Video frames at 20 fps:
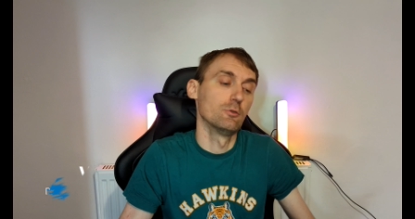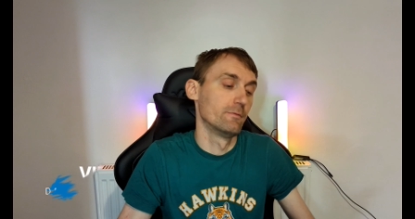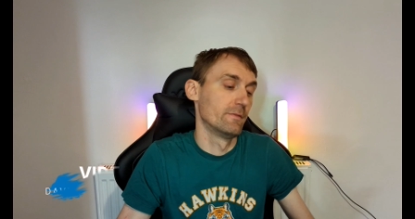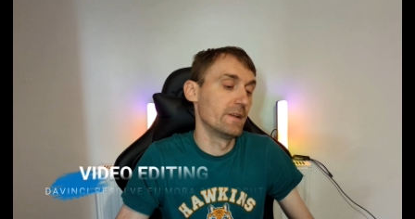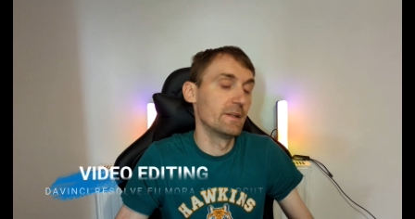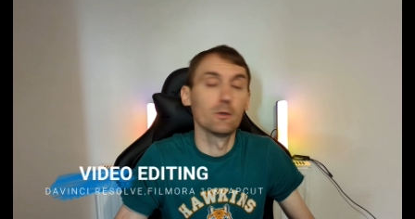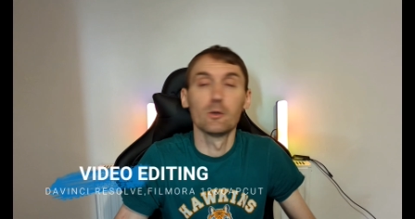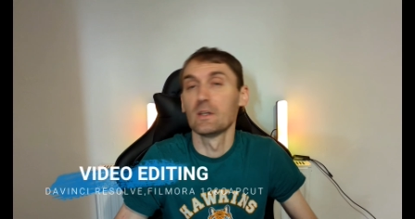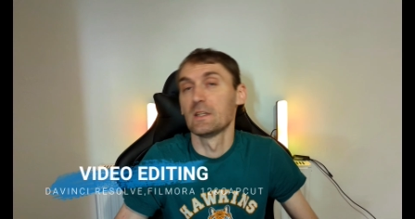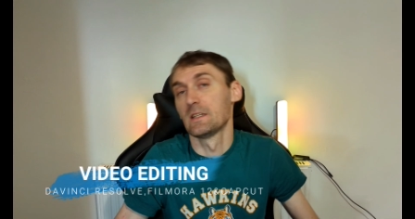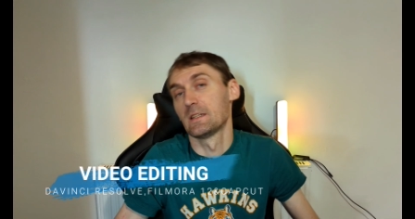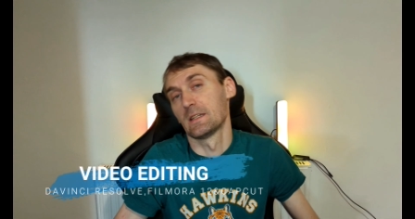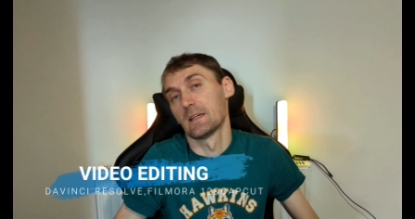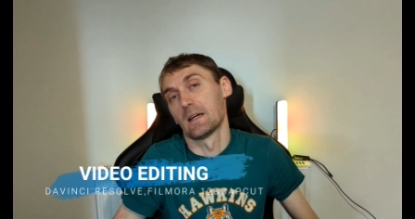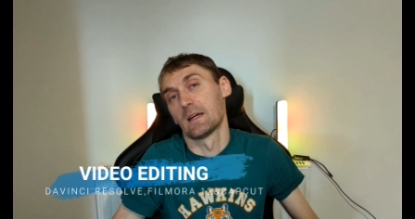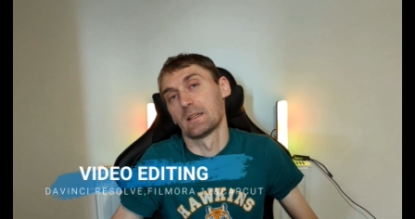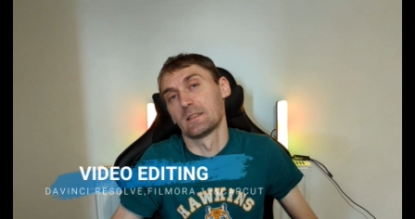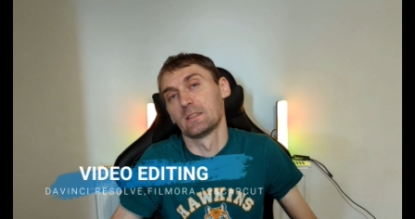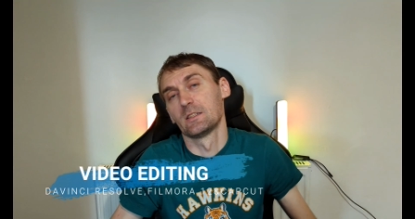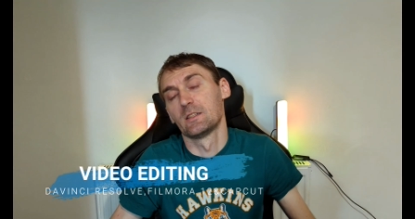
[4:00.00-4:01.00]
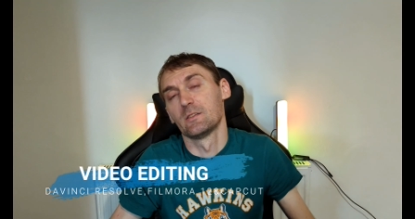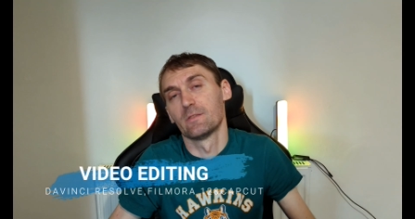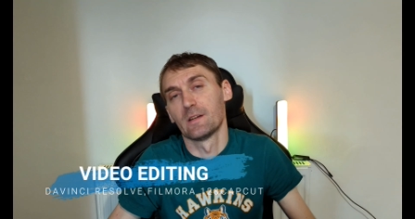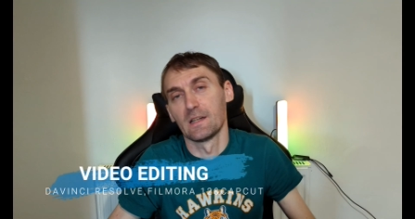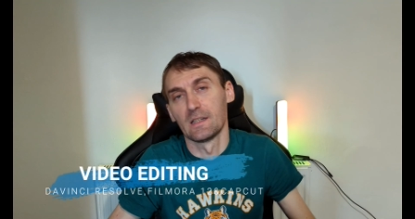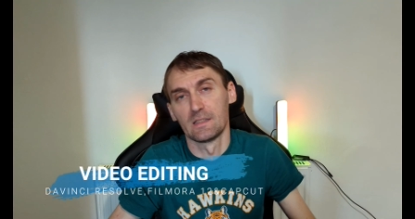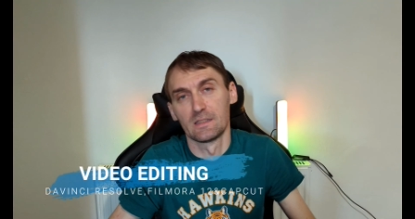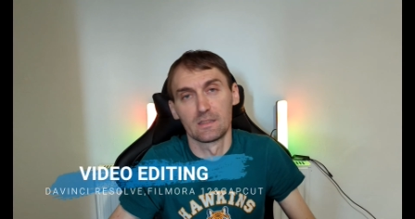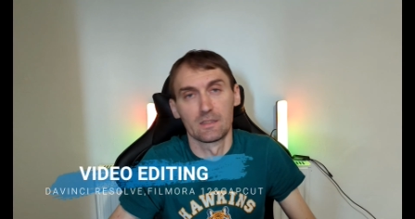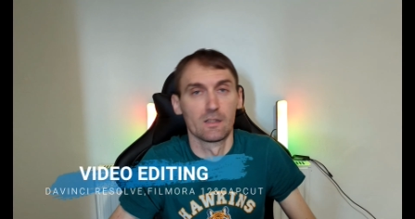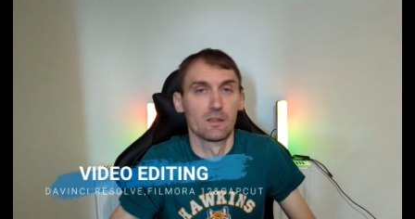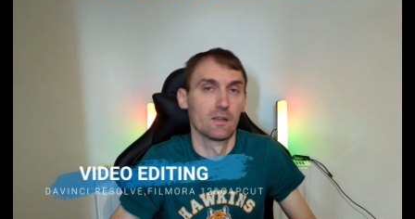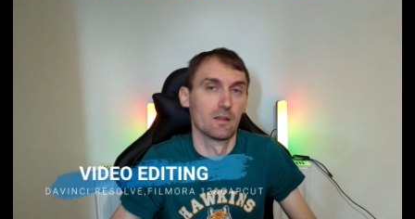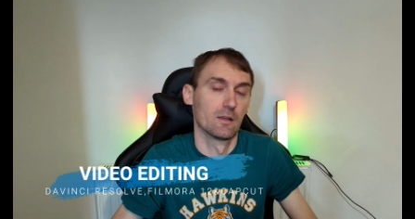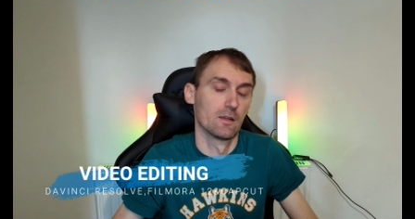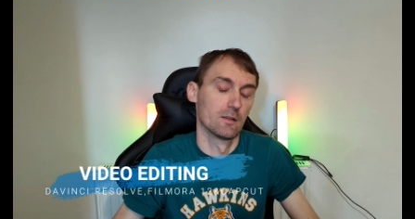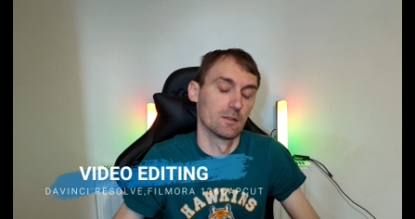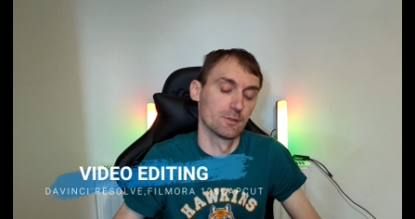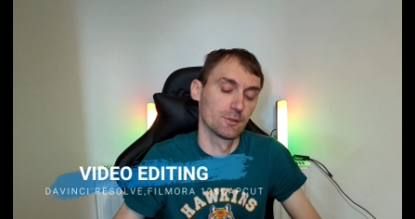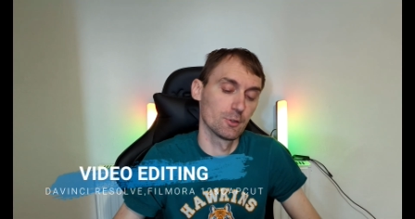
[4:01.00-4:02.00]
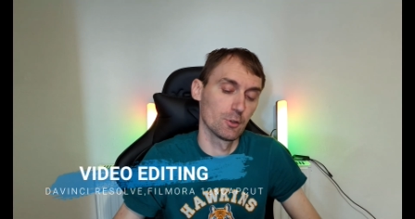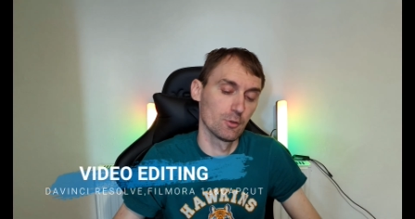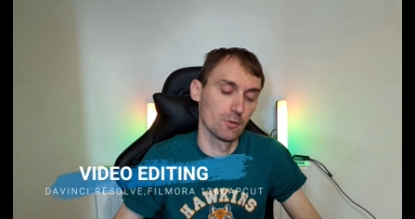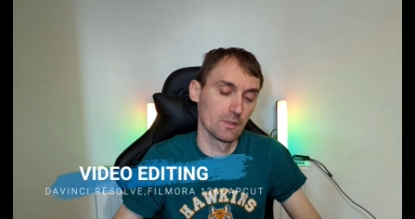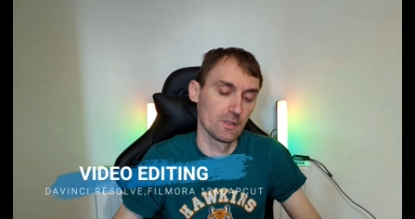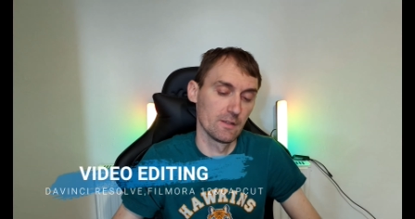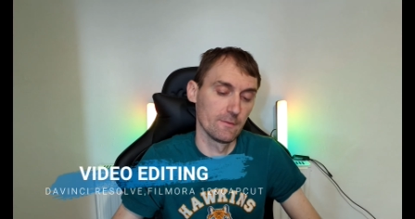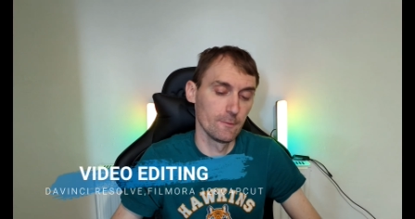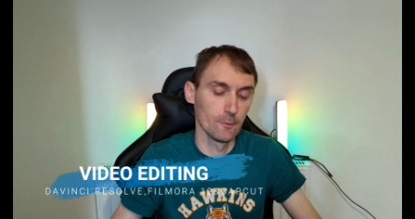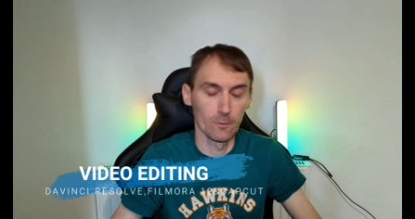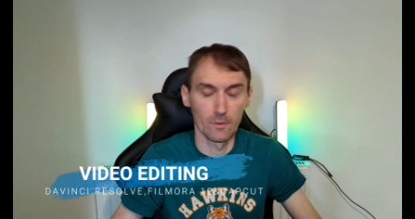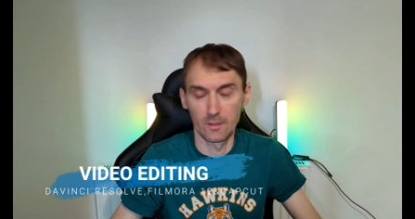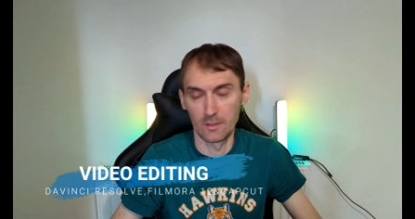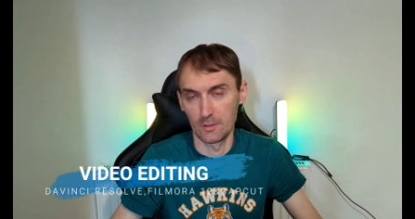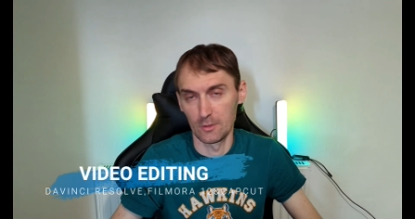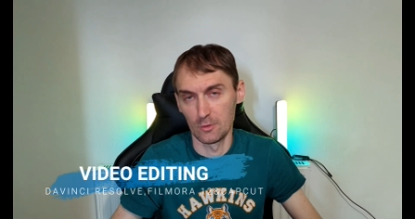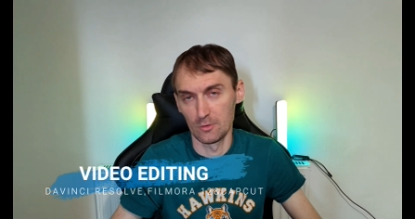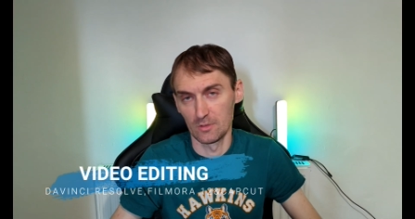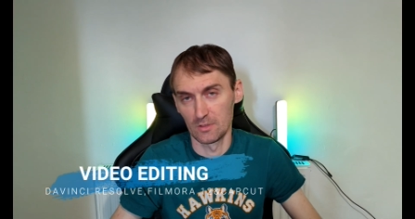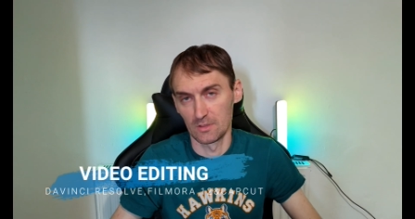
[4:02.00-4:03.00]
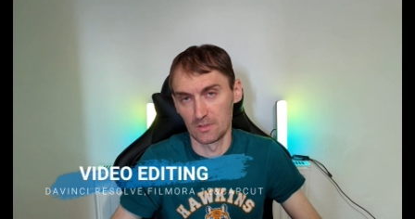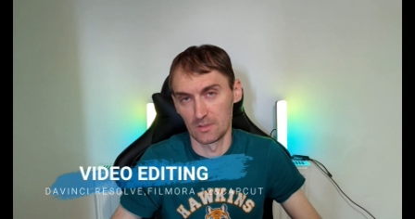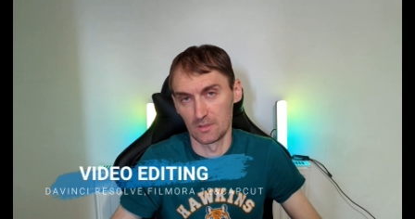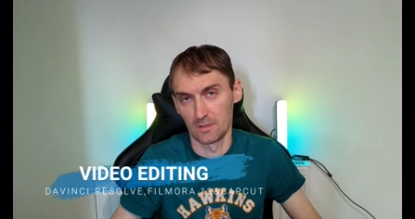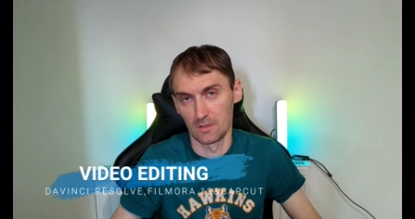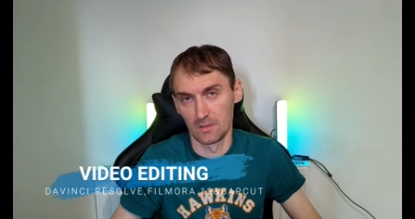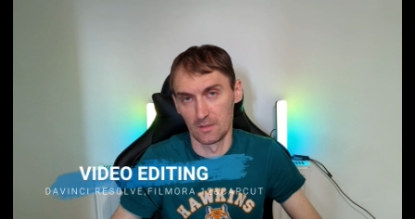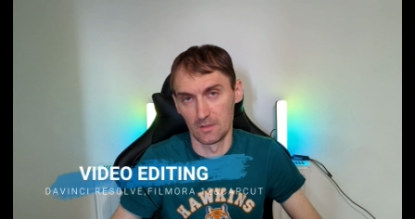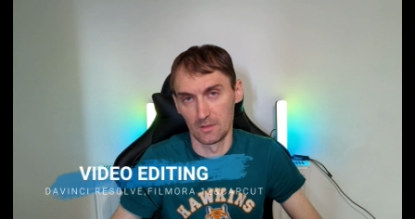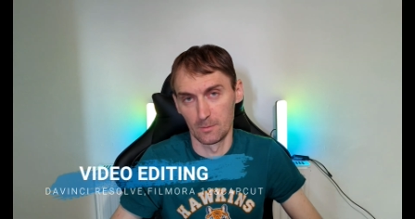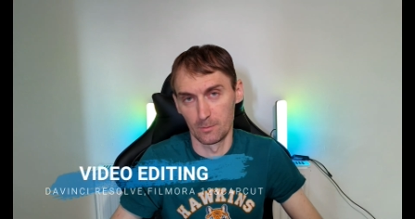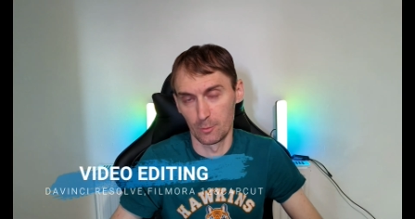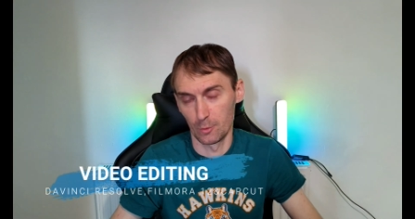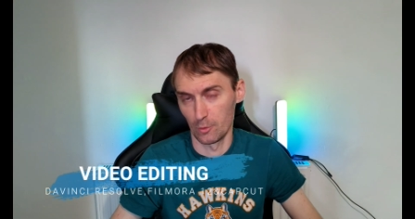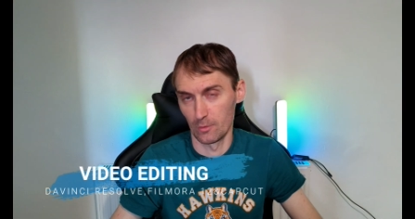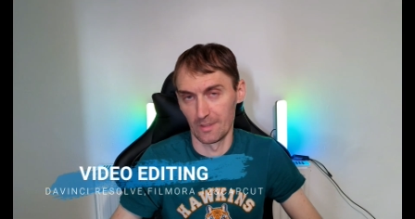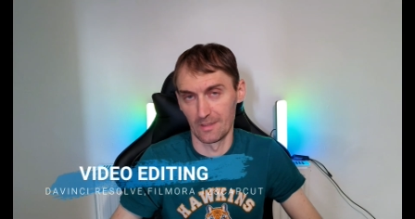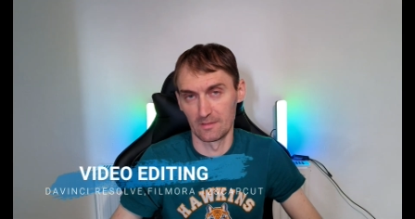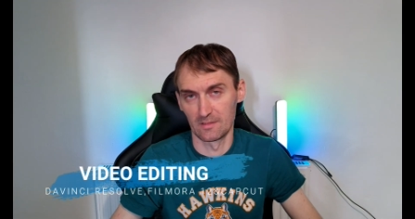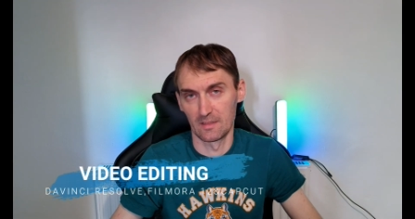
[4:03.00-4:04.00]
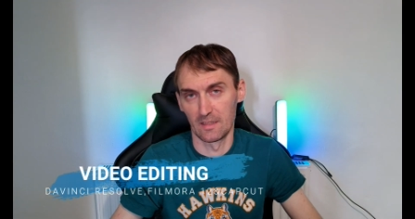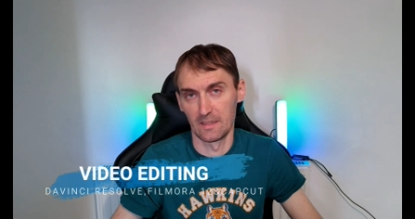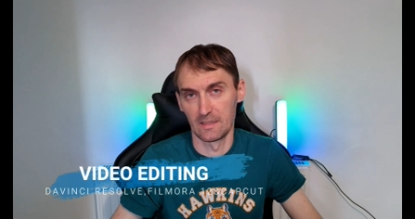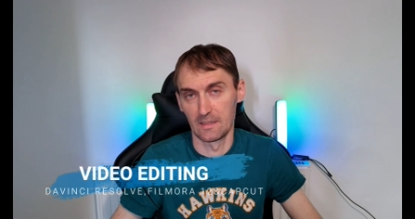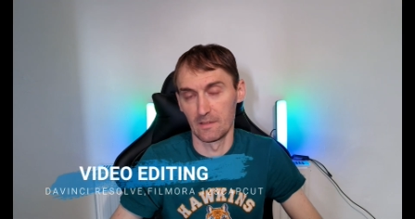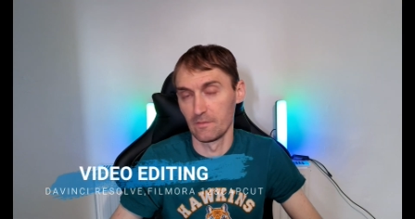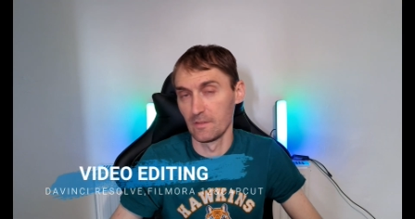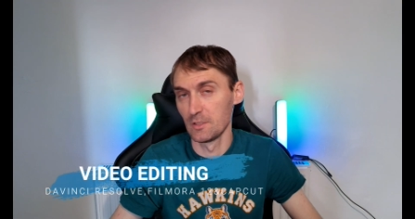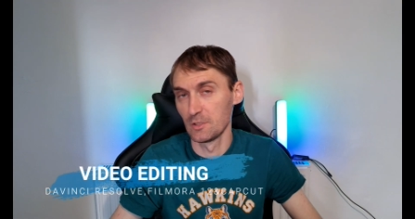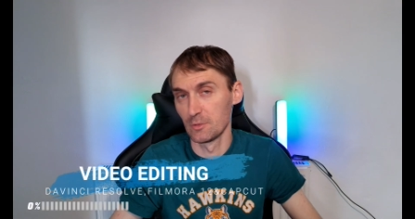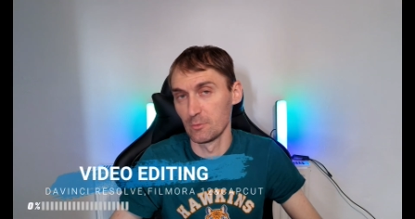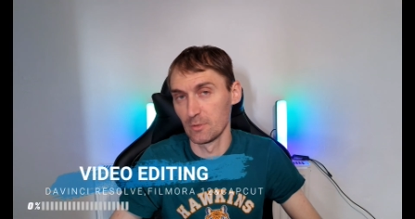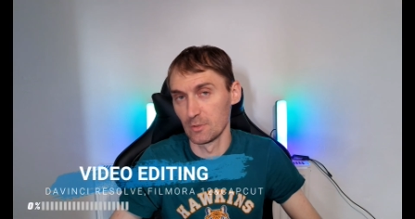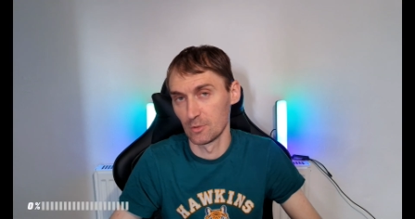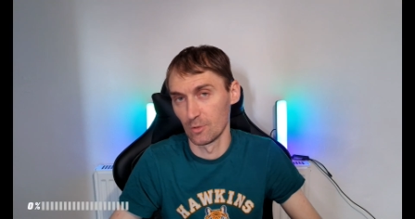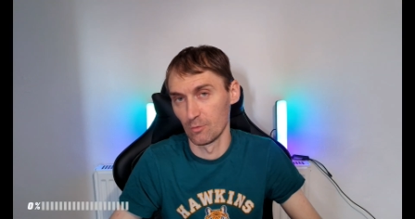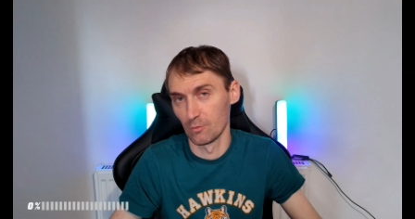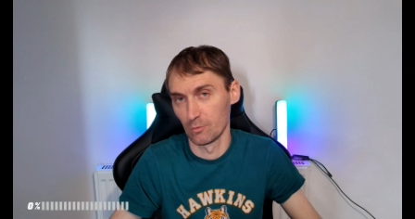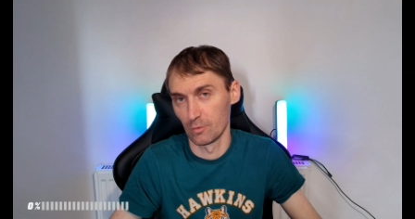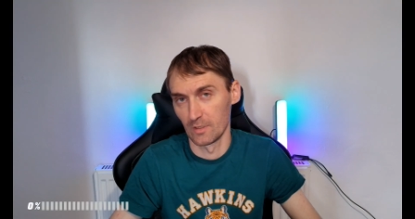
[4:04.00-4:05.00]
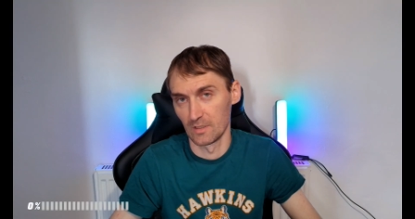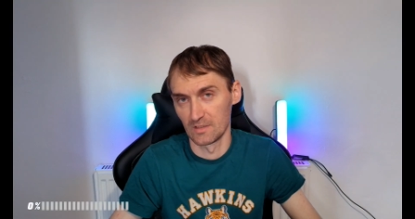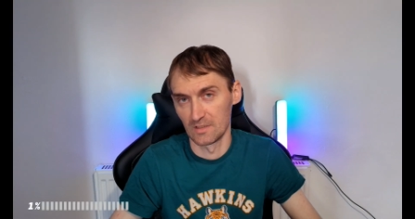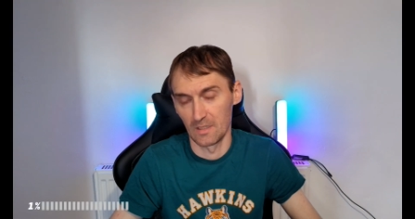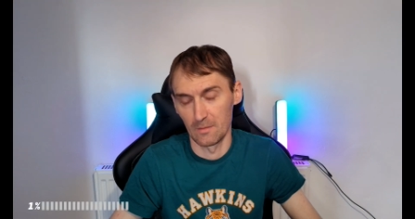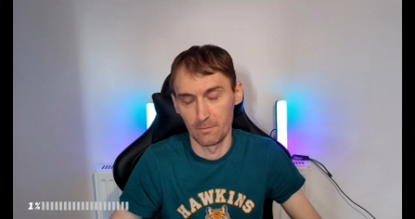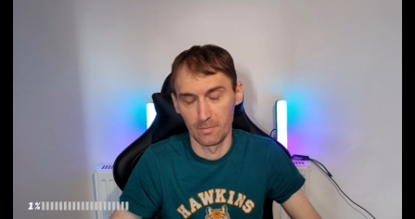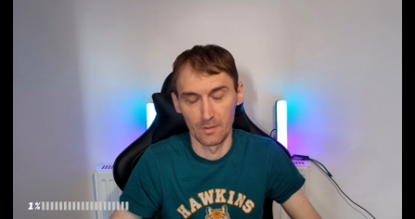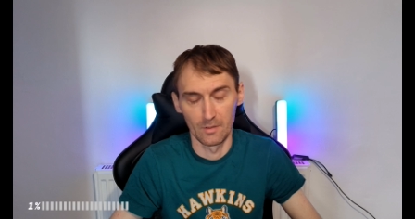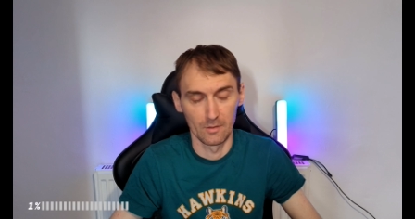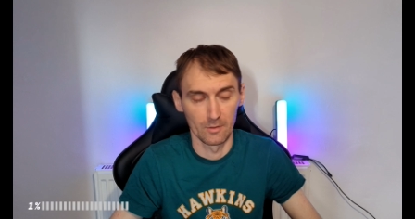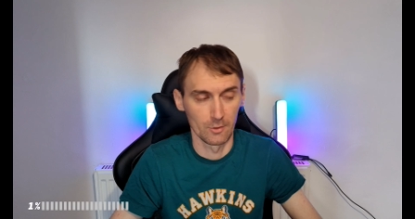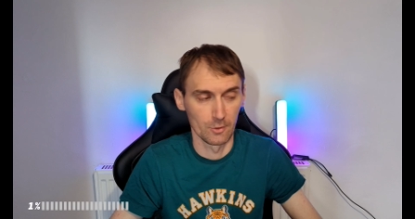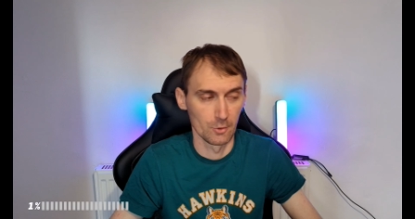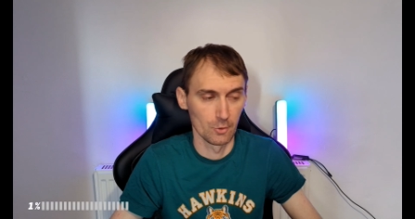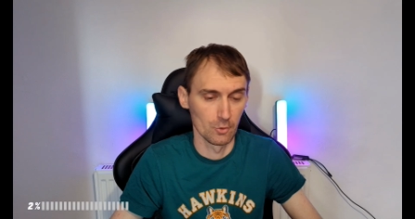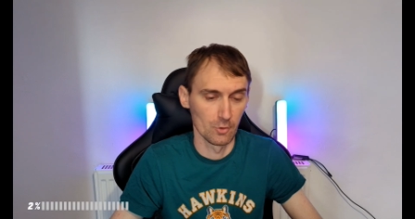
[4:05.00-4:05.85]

to video editing on this device, so if you want to use uh, programs like DaVinci Resolve for example,